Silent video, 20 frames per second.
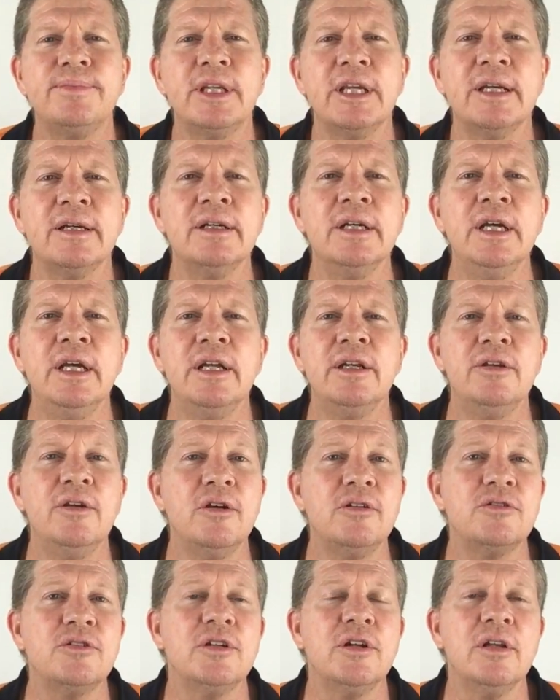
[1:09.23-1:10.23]
Now,
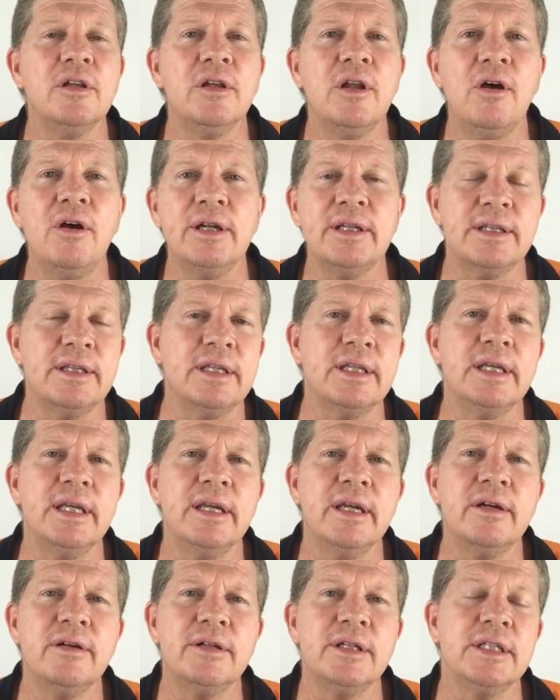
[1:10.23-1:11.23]
not to light
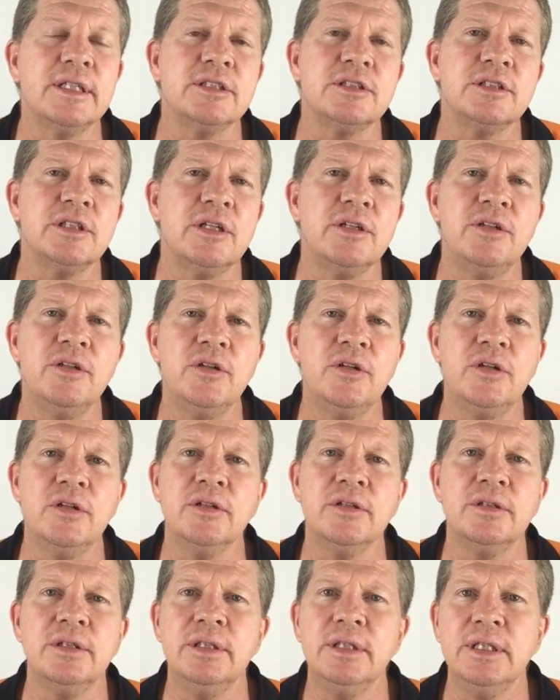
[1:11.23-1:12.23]
the area so you
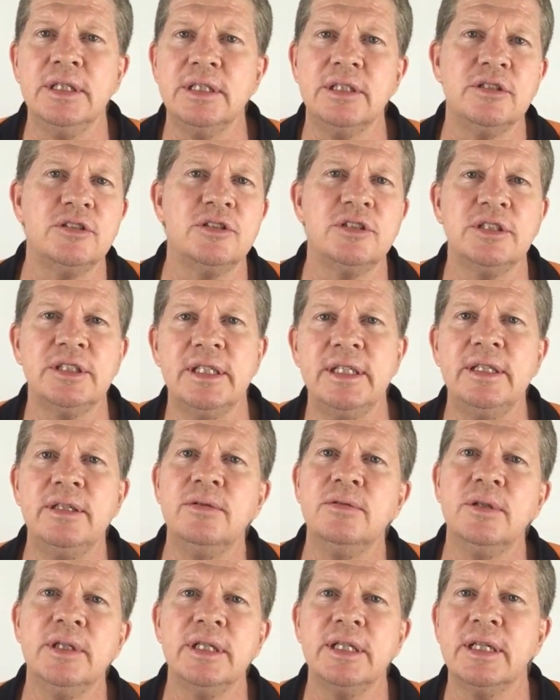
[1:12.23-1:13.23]
can see
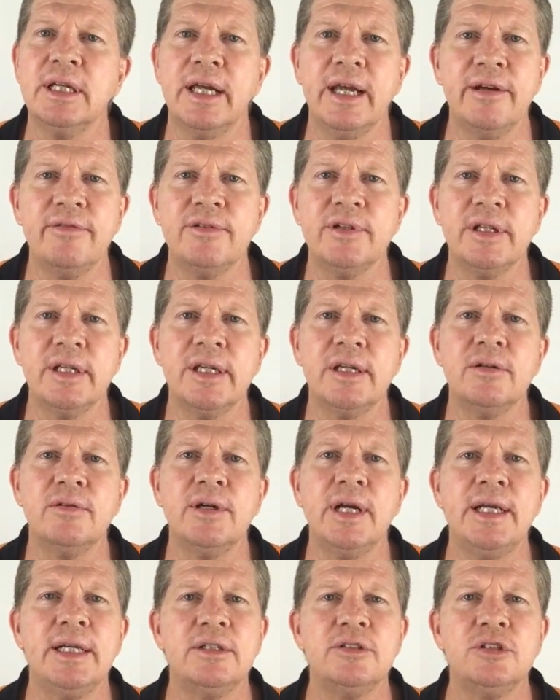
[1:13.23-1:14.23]
everything
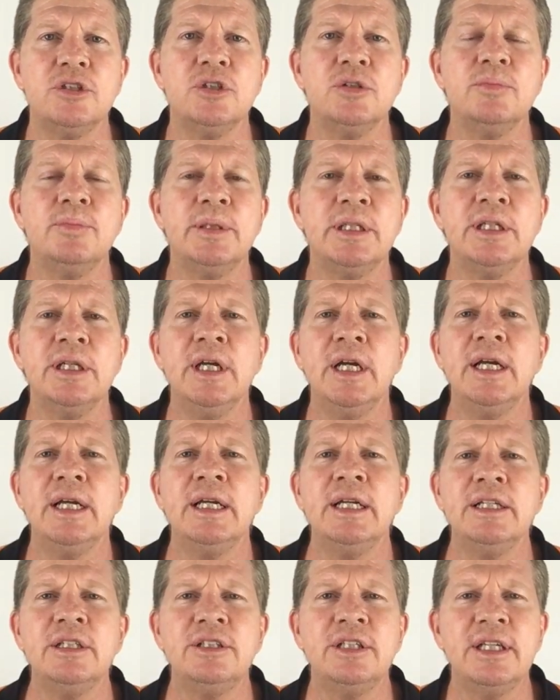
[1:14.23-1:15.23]
around you, but
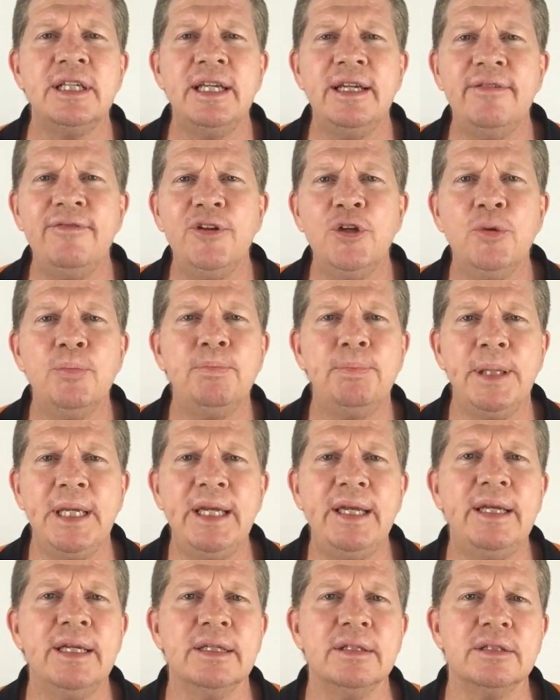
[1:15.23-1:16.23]
to give you
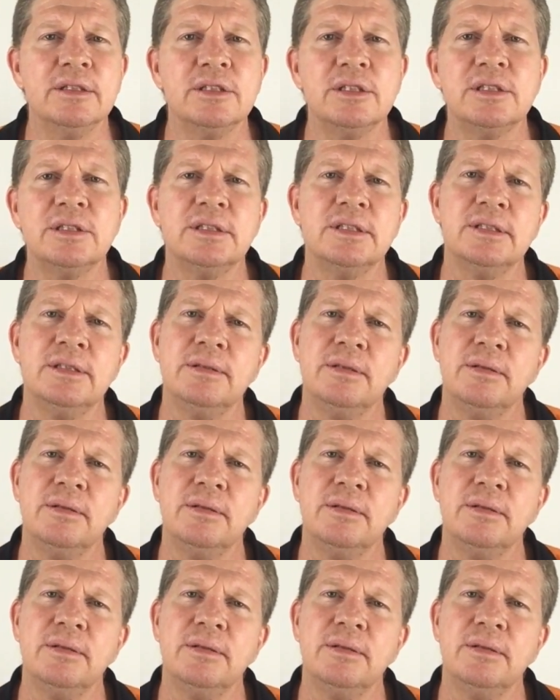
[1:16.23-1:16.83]
beacons,